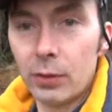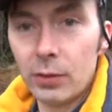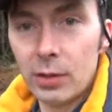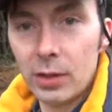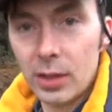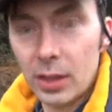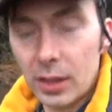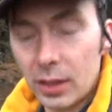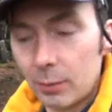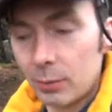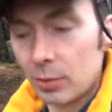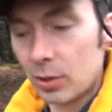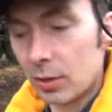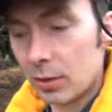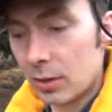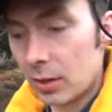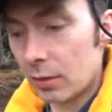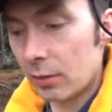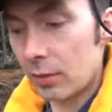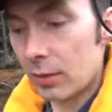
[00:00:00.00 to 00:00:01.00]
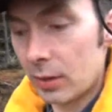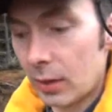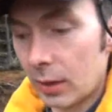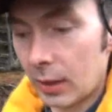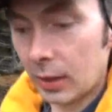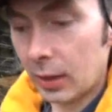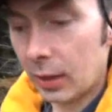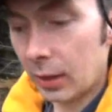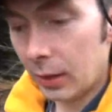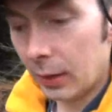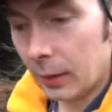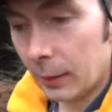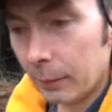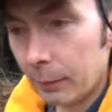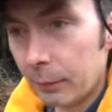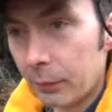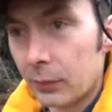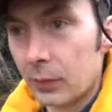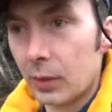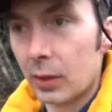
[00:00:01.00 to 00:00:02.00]
not to take him too seriously.
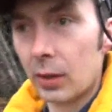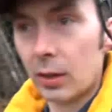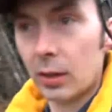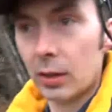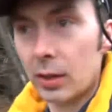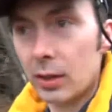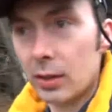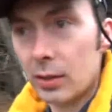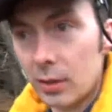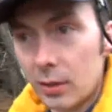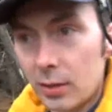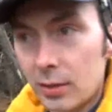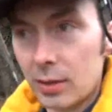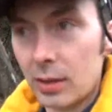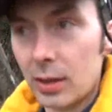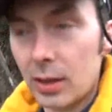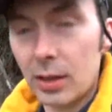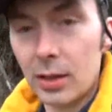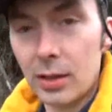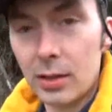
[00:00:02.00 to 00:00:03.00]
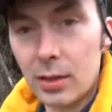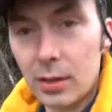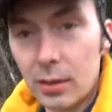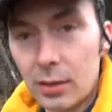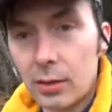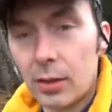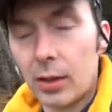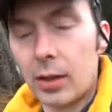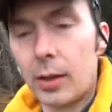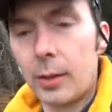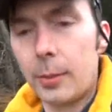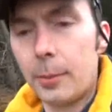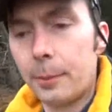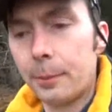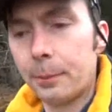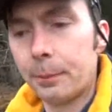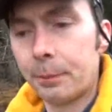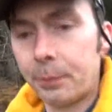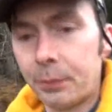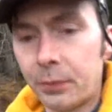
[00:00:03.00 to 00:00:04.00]
The other thing he does is
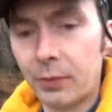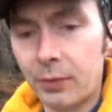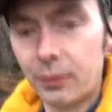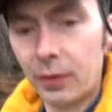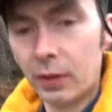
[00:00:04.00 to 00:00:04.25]
um,